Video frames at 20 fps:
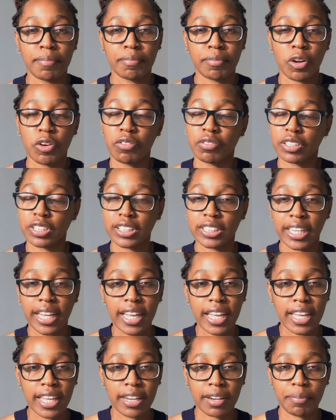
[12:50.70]

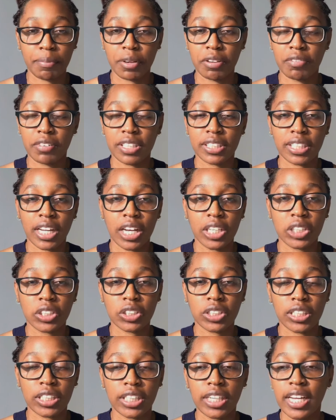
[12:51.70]
overstaying in a previous
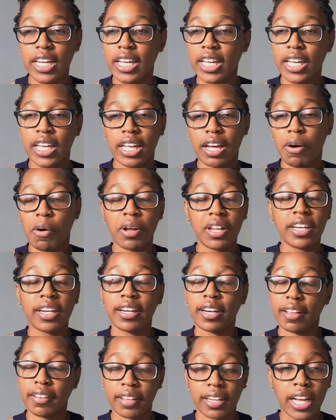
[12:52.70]
country or in
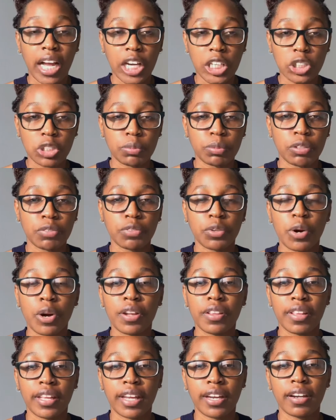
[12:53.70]
another country before,
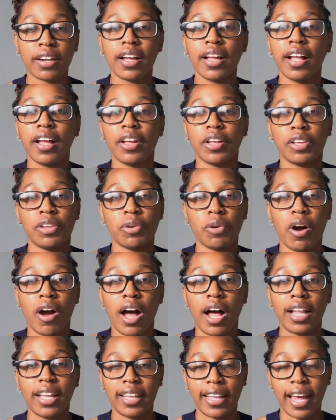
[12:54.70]
then you
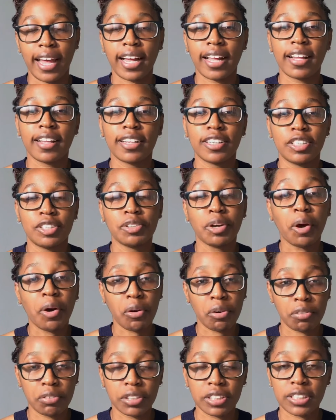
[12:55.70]
are likely to
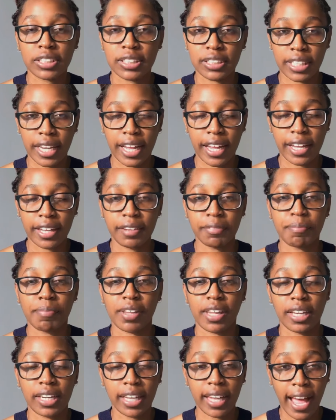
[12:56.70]
overstay
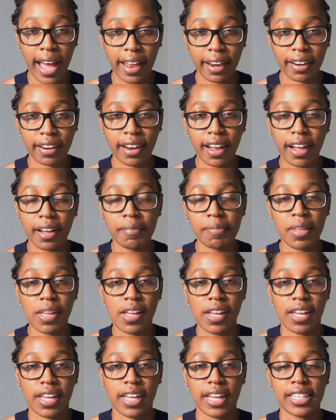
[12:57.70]
in Canada.
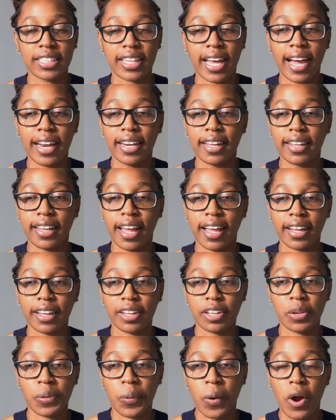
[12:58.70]
It's kind of like
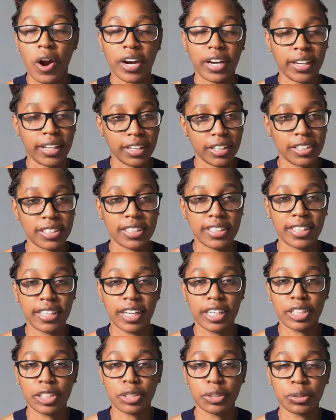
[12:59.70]
you are guilty
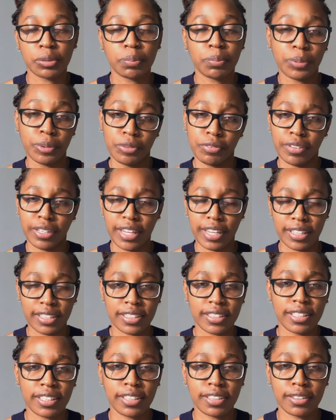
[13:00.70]
until proven
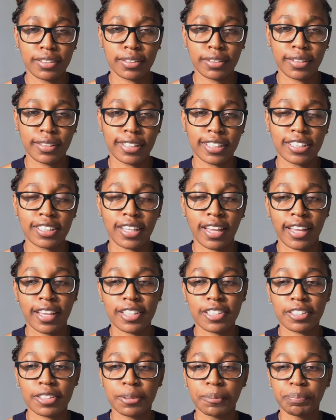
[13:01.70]
innocent in this
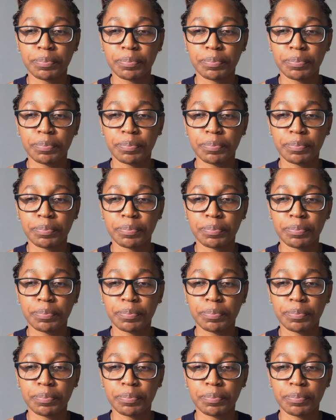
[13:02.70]
case.